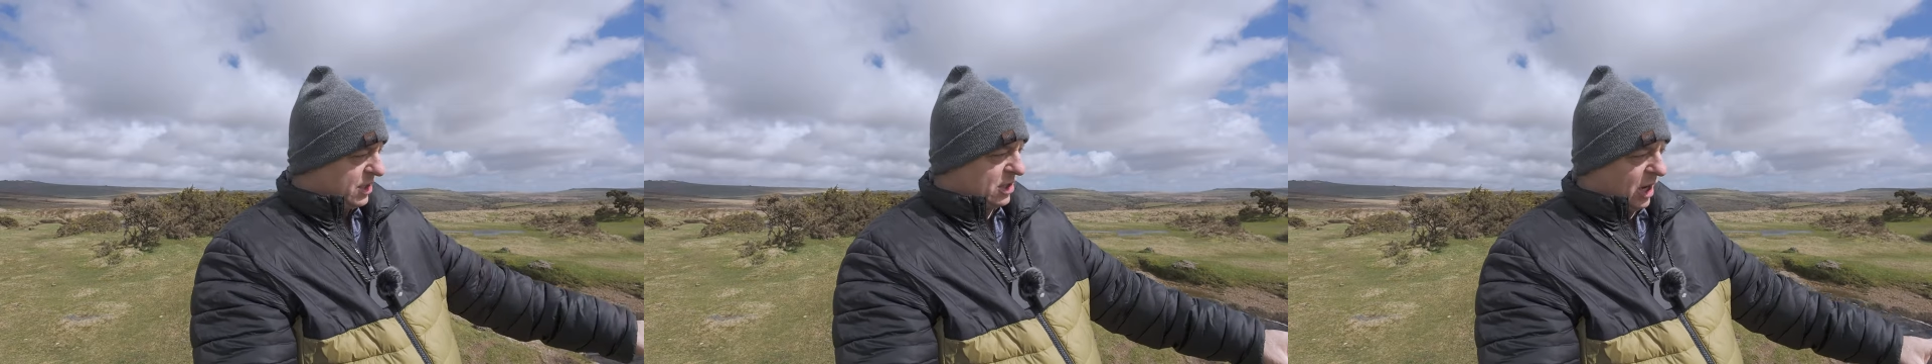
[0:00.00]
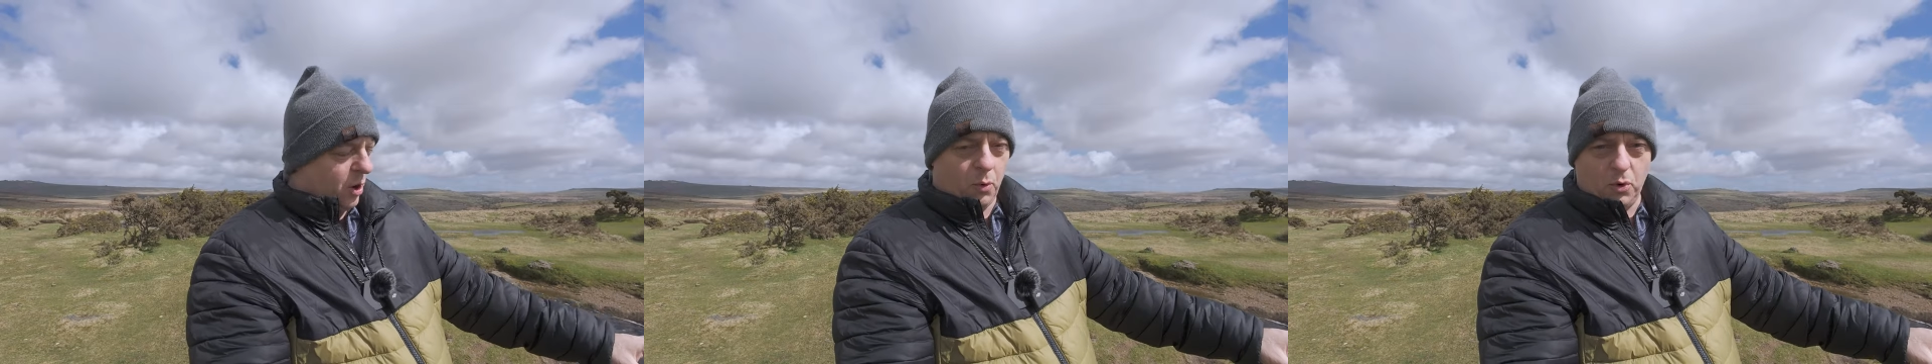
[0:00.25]

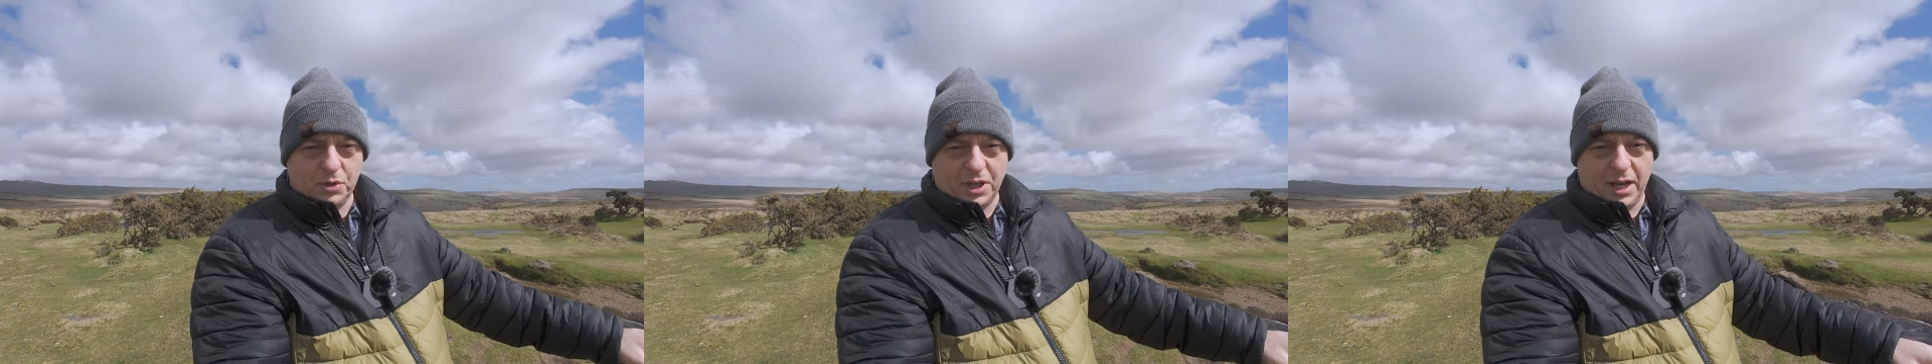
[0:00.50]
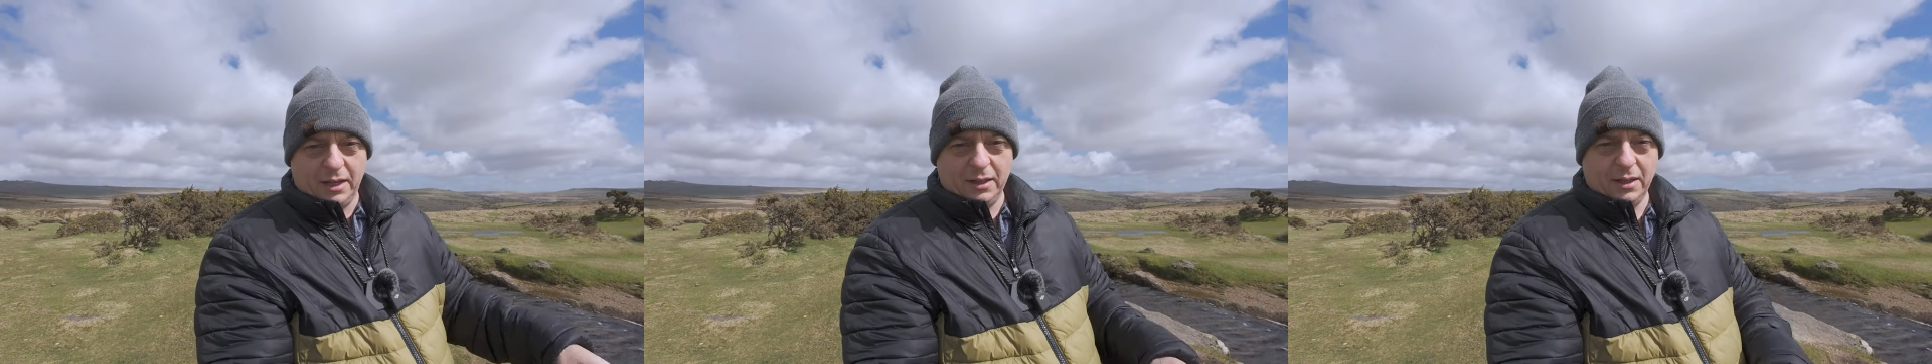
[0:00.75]
slow
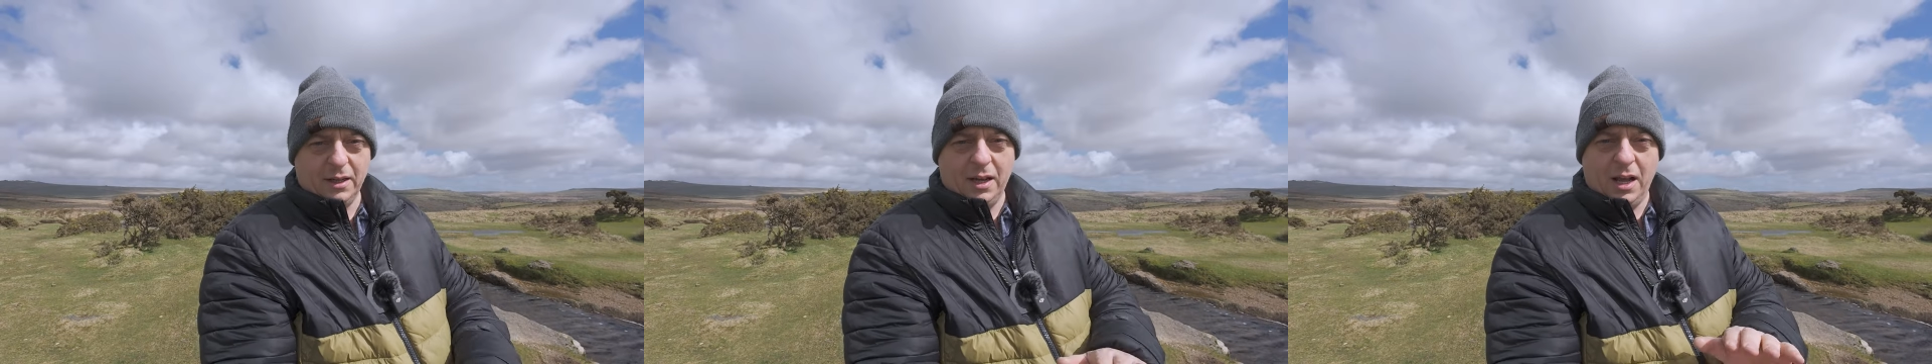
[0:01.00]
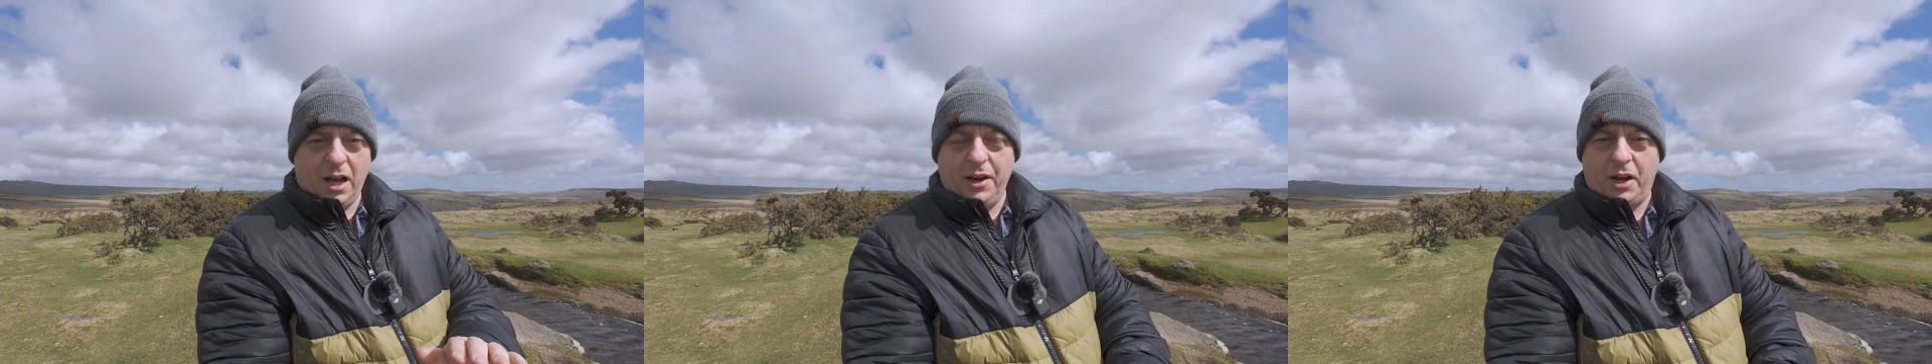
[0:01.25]
water.
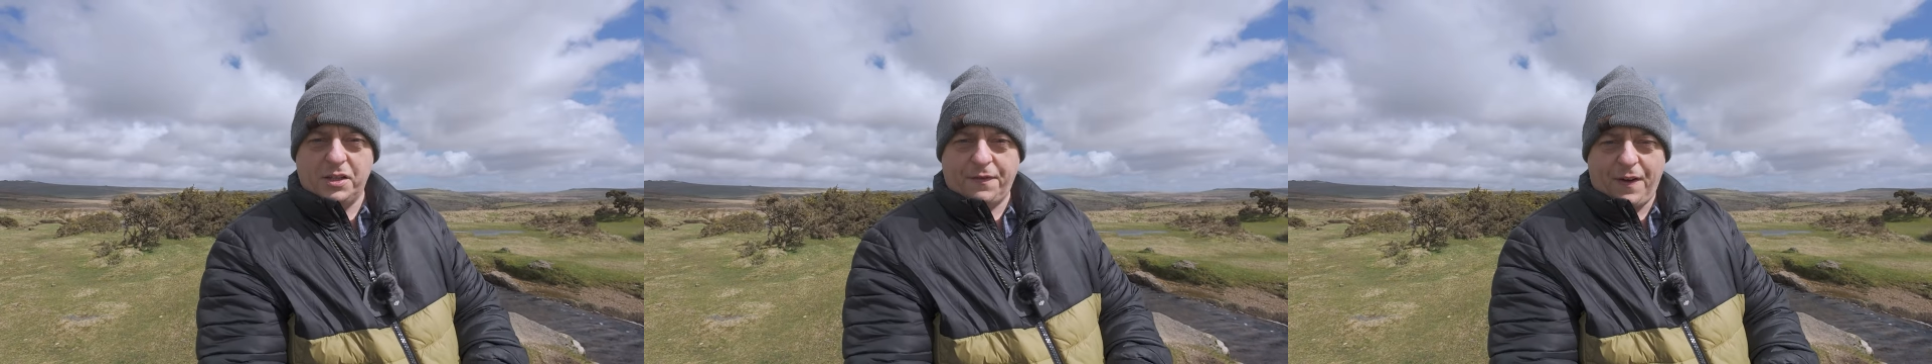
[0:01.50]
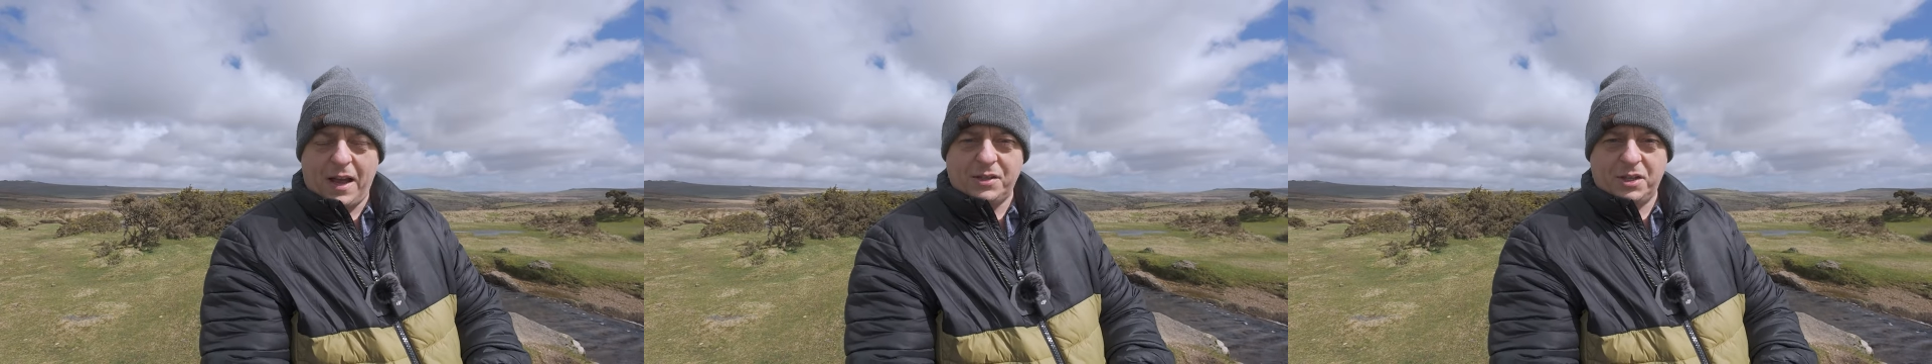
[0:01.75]
A nice
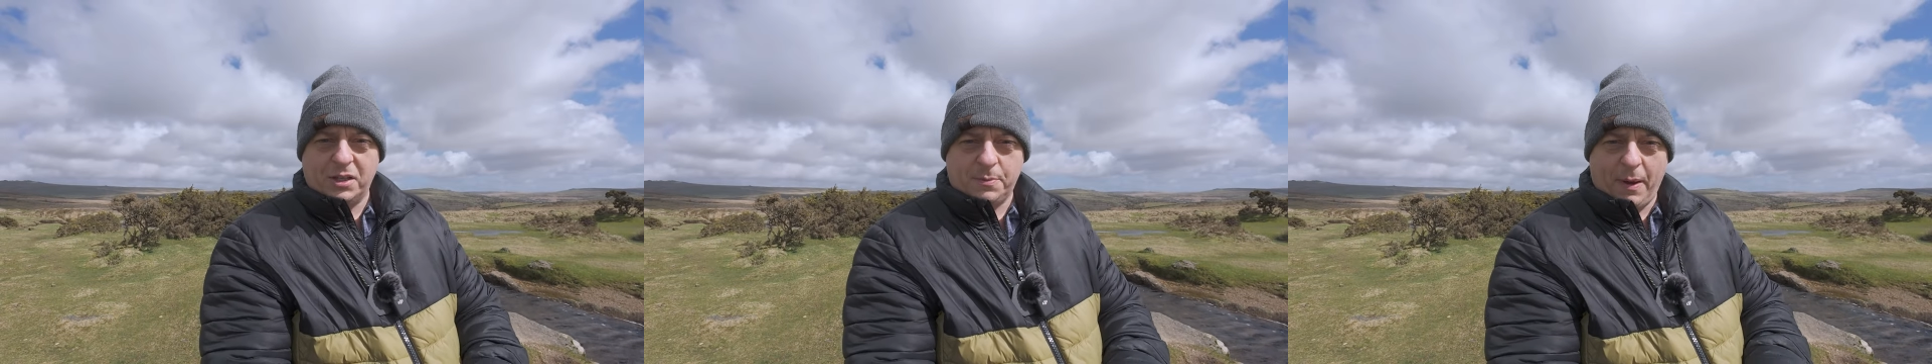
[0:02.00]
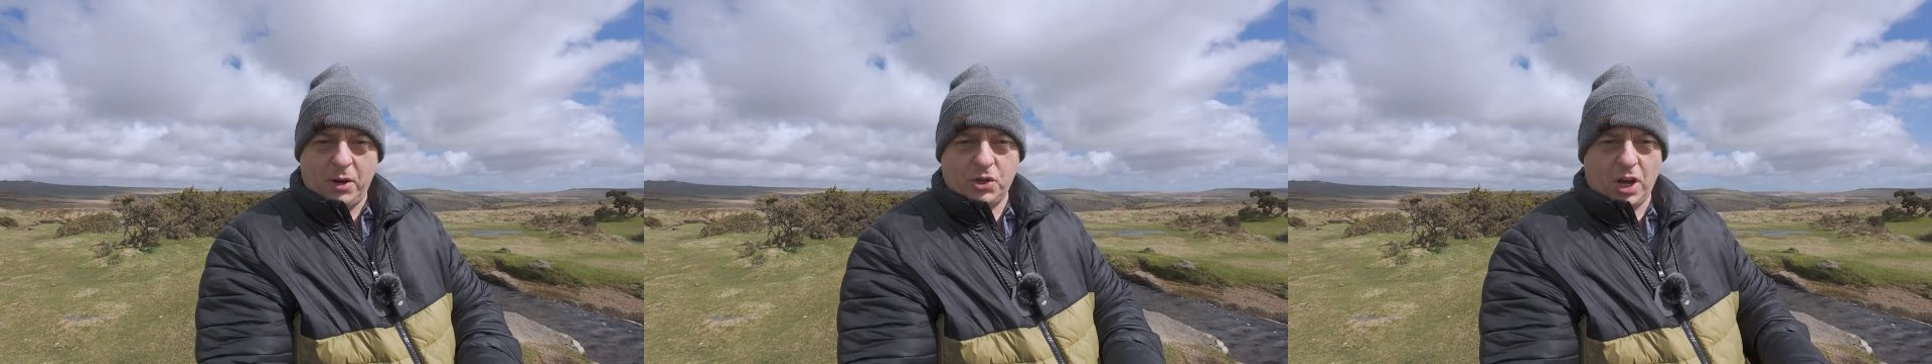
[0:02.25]
fast
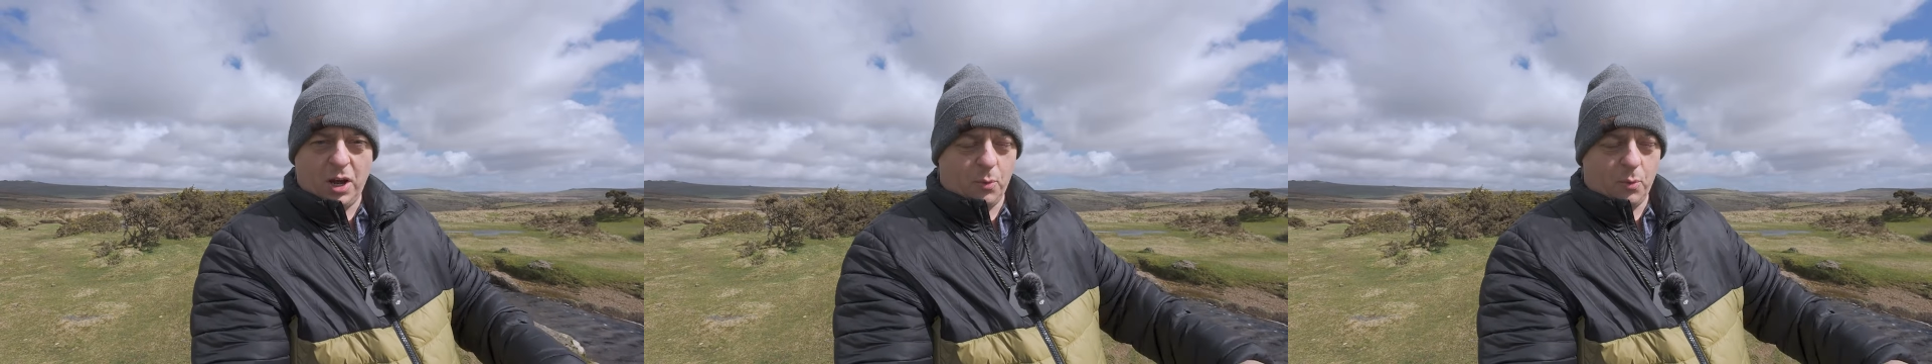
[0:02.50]
exposure